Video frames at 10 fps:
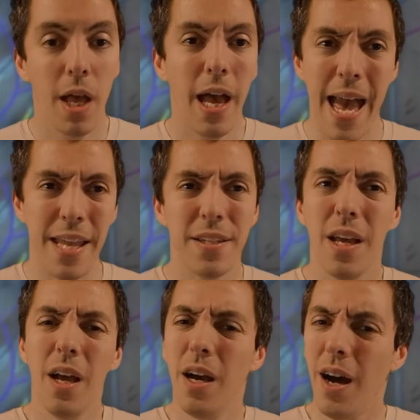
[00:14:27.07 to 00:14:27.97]
And
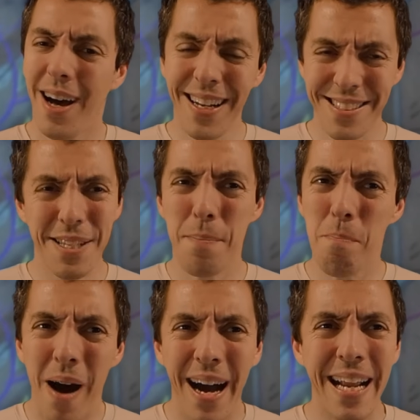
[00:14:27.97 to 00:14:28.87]
honestly,
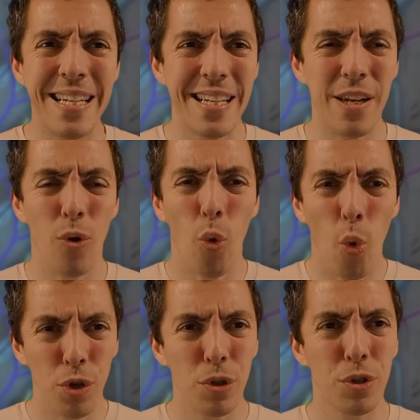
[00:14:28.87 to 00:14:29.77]
Mind and
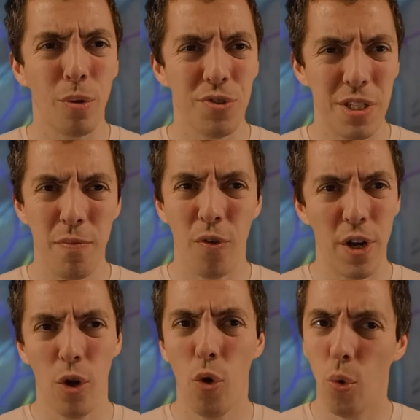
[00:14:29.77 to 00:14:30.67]
Order don't seem very
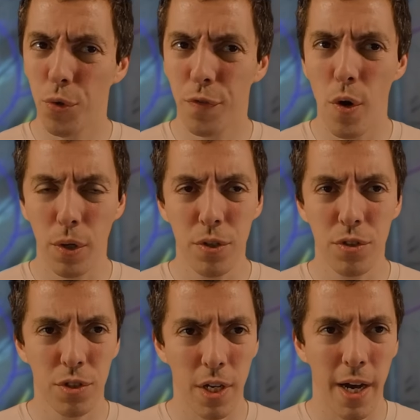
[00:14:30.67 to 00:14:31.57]
hold focused,